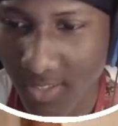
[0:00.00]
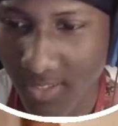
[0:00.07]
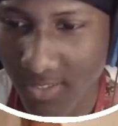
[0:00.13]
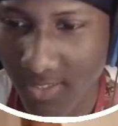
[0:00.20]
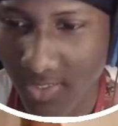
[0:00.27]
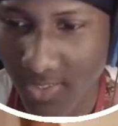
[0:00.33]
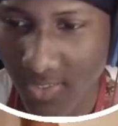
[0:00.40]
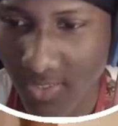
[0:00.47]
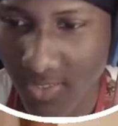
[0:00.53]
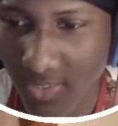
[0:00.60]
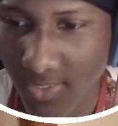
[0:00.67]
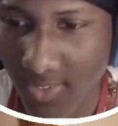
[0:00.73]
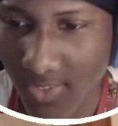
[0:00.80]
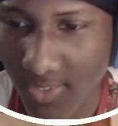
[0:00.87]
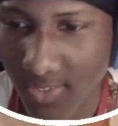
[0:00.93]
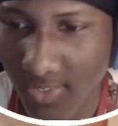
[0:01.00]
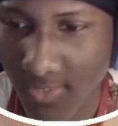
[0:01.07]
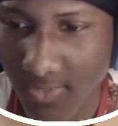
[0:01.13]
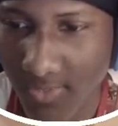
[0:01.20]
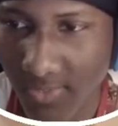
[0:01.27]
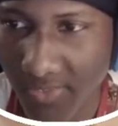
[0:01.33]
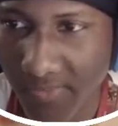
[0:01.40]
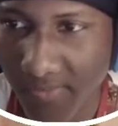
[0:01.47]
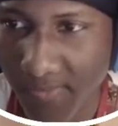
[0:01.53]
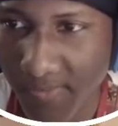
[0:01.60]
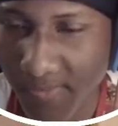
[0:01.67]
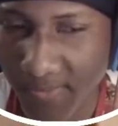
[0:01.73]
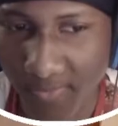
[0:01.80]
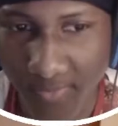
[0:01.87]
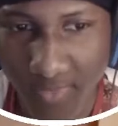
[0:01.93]
It's disgusting. Like, come on, bro.
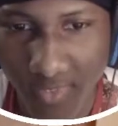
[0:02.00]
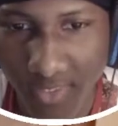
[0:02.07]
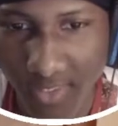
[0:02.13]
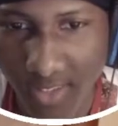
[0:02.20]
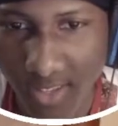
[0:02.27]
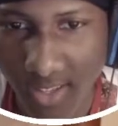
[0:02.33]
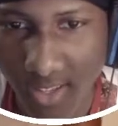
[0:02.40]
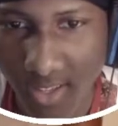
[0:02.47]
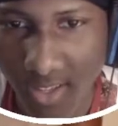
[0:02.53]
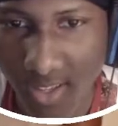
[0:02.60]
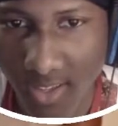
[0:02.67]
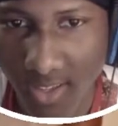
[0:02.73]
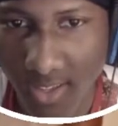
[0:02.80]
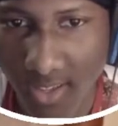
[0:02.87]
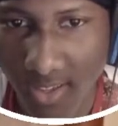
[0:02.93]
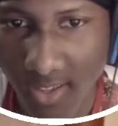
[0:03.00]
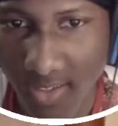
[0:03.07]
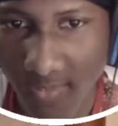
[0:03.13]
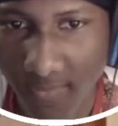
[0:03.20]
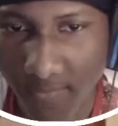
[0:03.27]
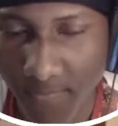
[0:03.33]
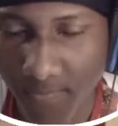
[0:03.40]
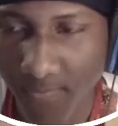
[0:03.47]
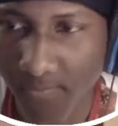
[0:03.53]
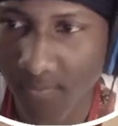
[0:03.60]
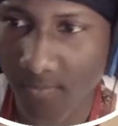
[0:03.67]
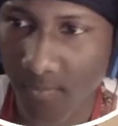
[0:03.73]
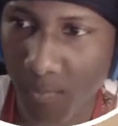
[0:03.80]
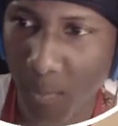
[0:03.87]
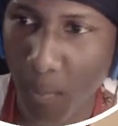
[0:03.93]
Why, why are you so mad? Like, why I'm trying
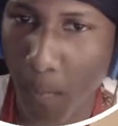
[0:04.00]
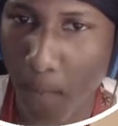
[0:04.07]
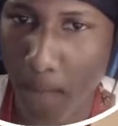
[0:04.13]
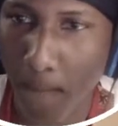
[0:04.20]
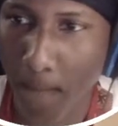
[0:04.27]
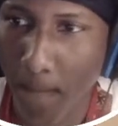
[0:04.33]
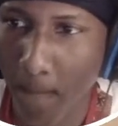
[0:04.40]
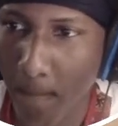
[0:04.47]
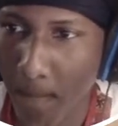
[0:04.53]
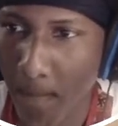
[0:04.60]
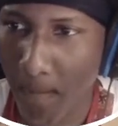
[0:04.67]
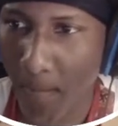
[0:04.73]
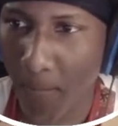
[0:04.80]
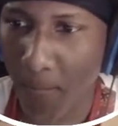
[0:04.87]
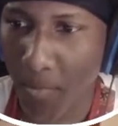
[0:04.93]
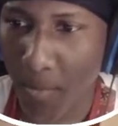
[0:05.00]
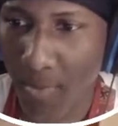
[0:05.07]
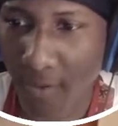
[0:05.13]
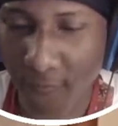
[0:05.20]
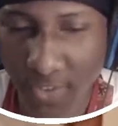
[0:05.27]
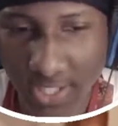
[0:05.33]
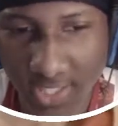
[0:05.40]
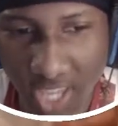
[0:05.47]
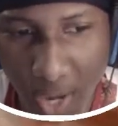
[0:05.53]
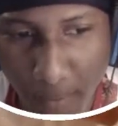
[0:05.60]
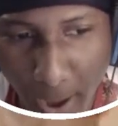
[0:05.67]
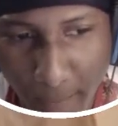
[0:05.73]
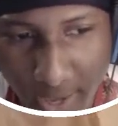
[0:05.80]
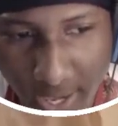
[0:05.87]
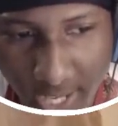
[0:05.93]
to understand. Why are you so pissed? My face cam
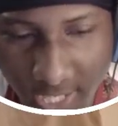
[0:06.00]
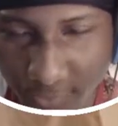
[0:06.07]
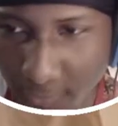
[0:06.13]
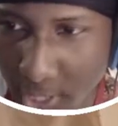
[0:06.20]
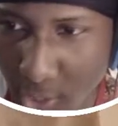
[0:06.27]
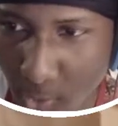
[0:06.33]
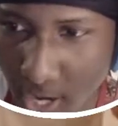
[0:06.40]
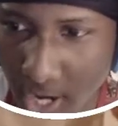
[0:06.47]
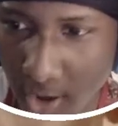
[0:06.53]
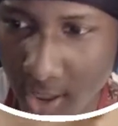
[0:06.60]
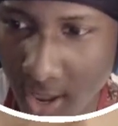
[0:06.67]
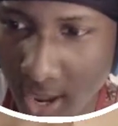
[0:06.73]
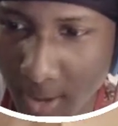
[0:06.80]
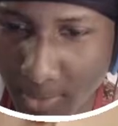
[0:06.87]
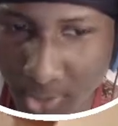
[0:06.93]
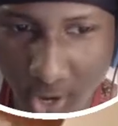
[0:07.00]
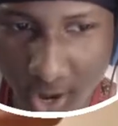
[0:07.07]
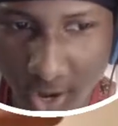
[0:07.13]
might be in his face right now. Yeah, I'm sorry.